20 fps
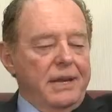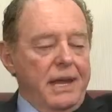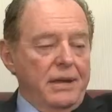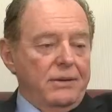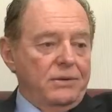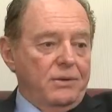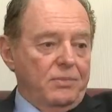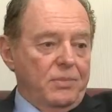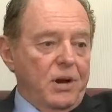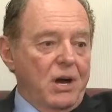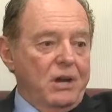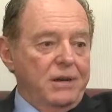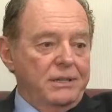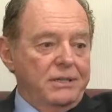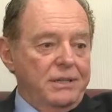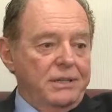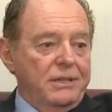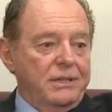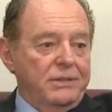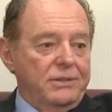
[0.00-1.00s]
natural
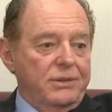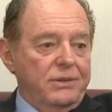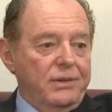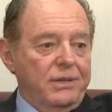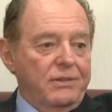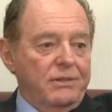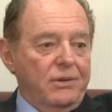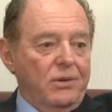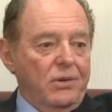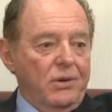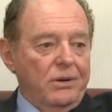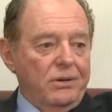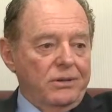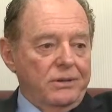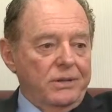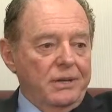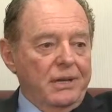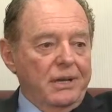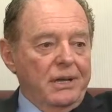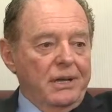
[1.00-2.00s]
products industry, of
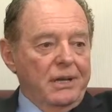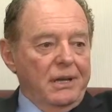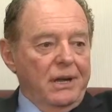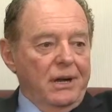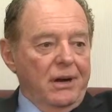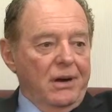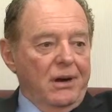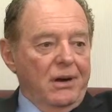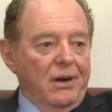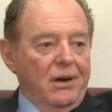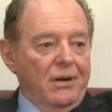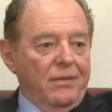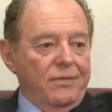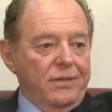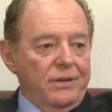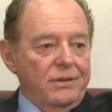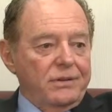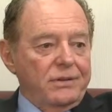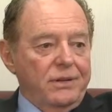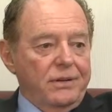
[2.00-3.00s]
course, are
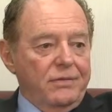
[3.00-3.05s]
first